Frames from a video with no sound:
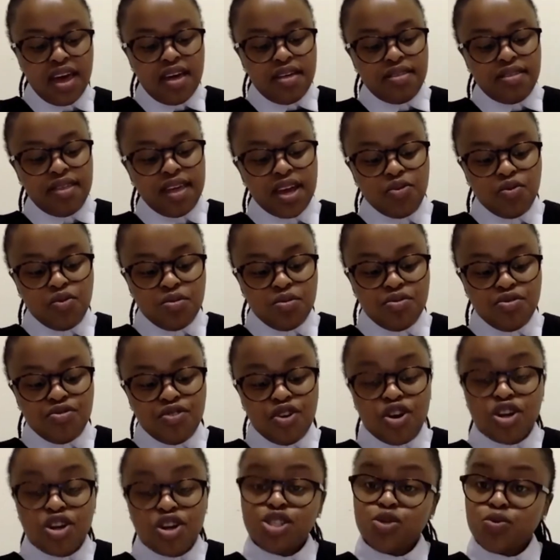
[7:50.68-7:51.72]
Then we move
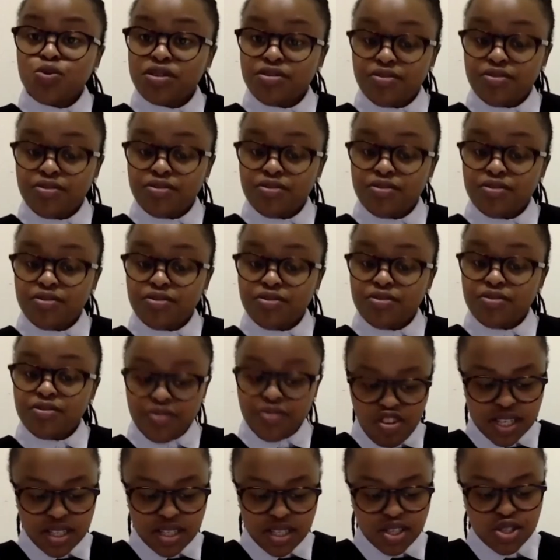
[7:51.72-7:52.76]
on to
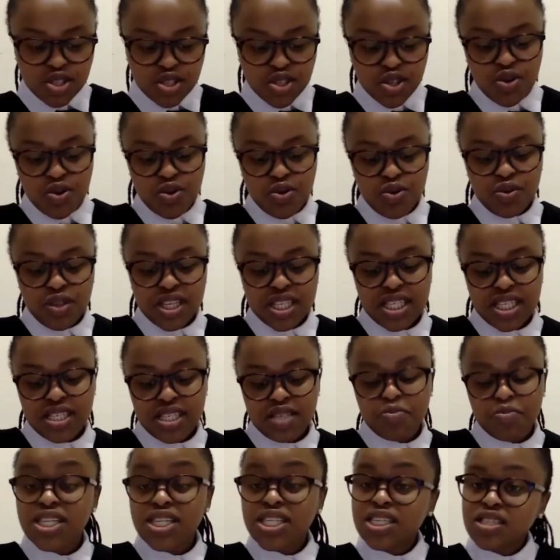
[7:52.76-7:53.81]
involvement. So this
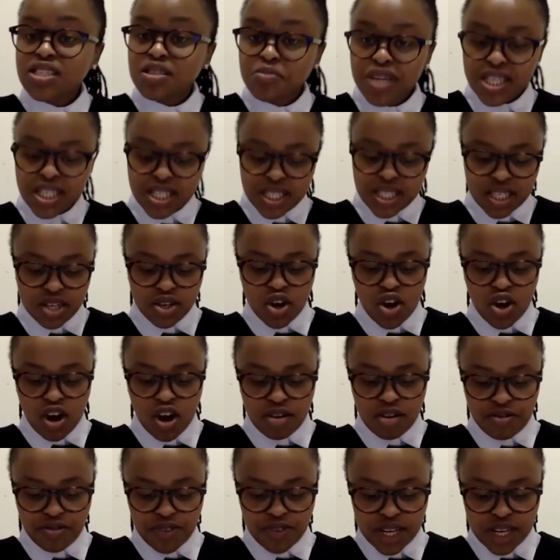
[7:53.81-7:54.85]
is participation in
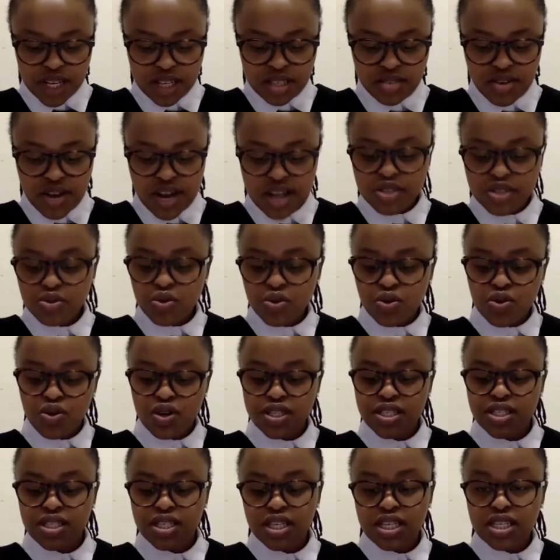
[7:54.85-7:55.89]
conflict, right, or
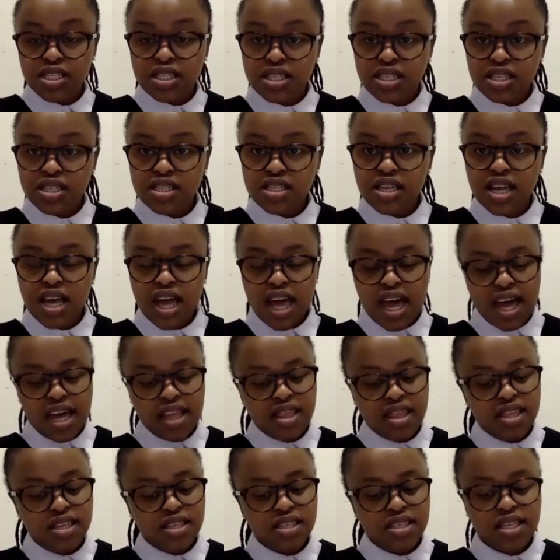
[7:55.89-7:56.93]
hostilities.
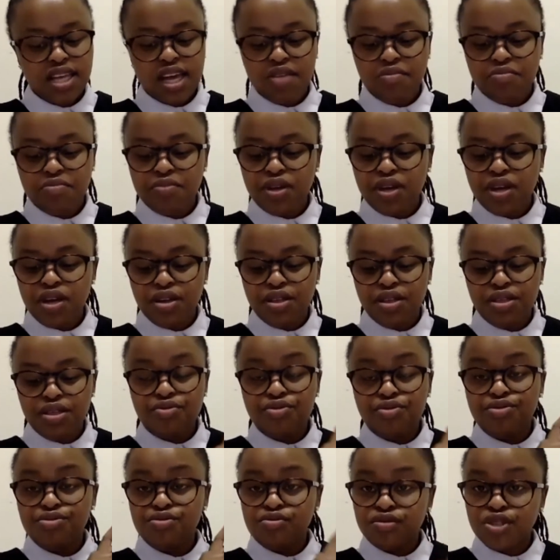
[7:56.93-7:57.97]
And this can be
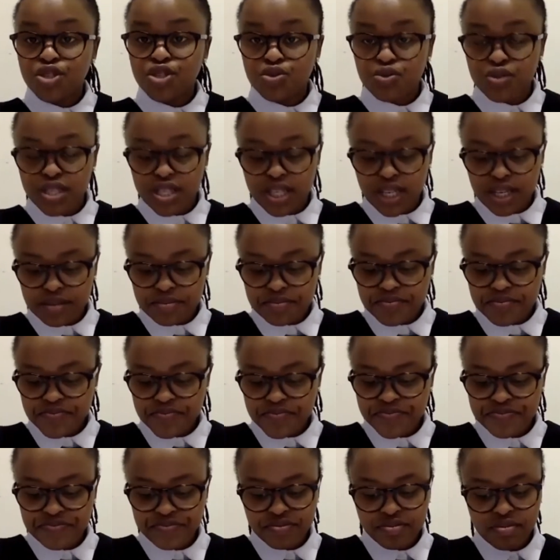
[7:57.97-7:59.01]
through shooting,
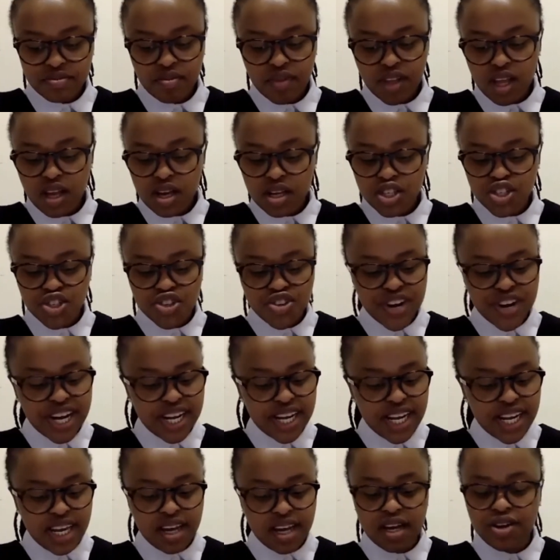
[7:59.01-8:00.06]

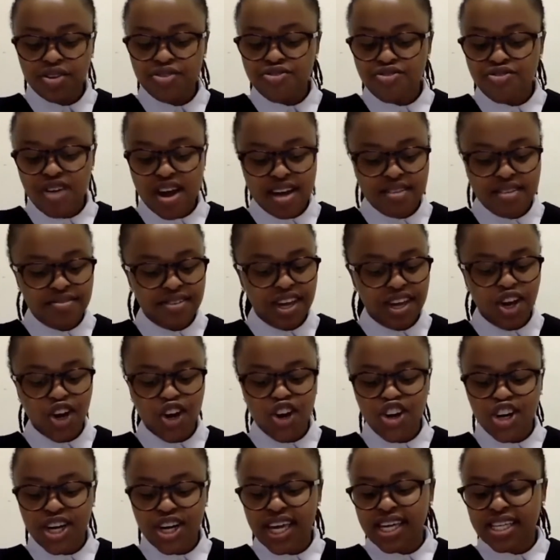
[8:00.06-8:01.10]
training, driving,
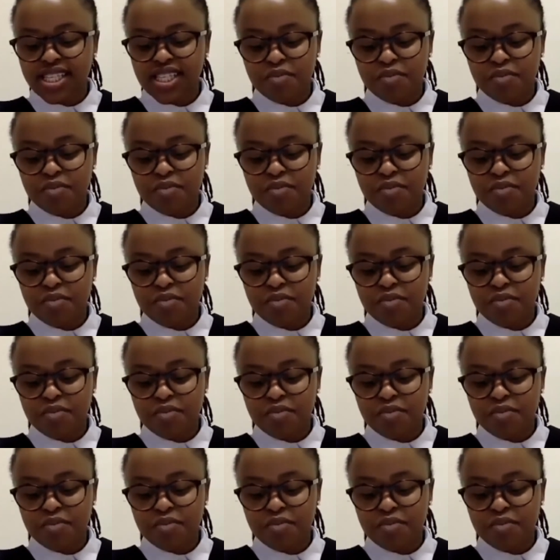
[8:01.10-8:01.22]
cooking,